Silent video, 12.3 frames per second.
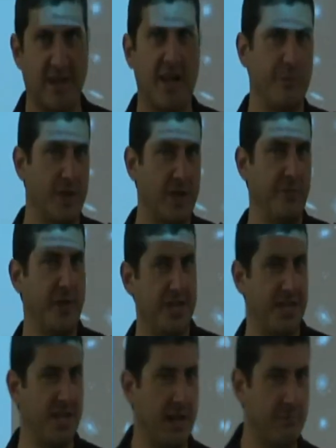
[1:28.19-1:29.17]
How many
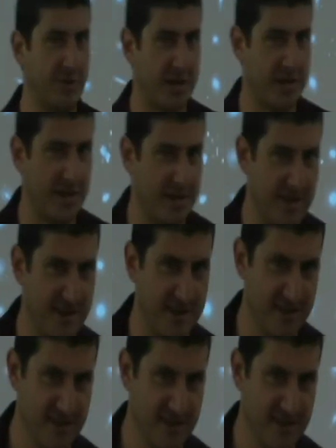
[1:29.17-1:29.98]
Messier objects are there?